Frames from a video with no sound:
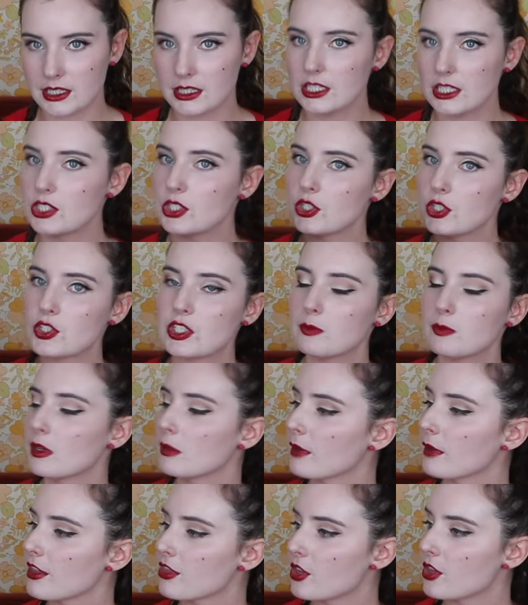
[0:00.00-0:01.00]
This used to be
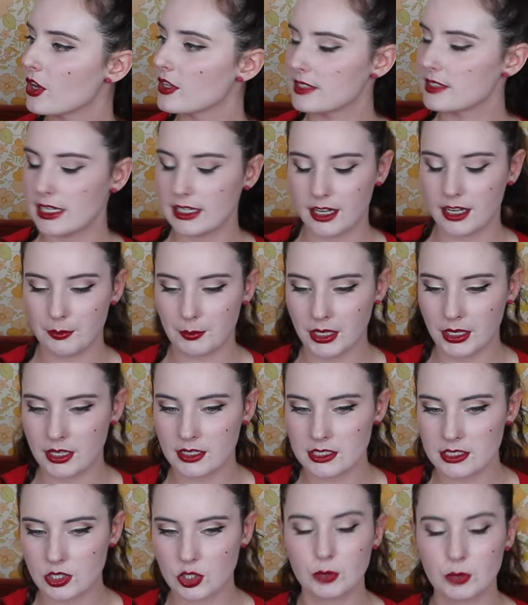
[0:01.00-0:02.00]
my Thursday night
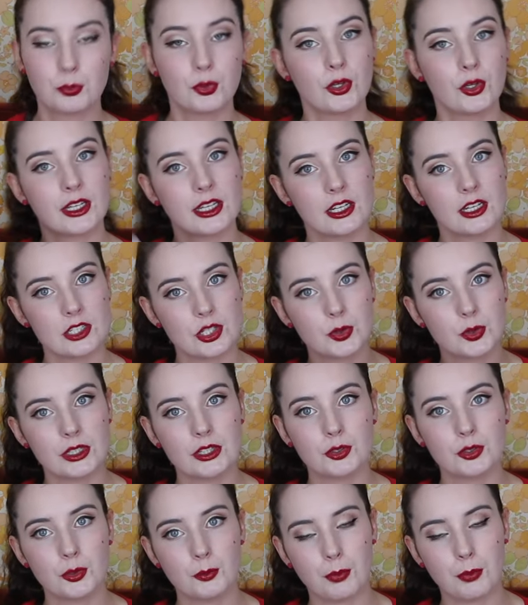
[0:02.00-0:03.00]
mask. You'd put it into a
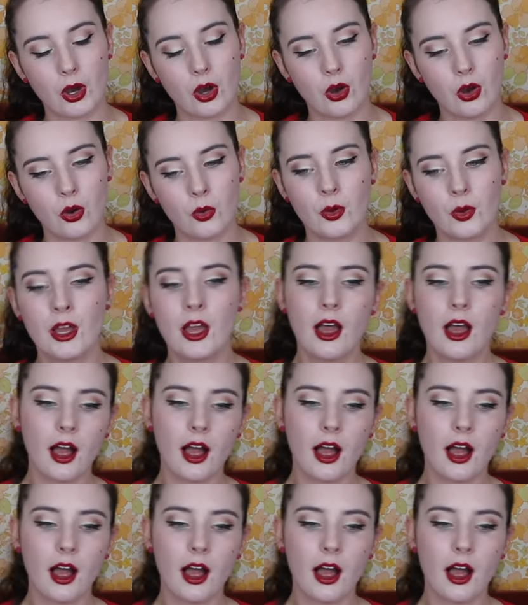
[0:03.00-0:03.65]
little bowl.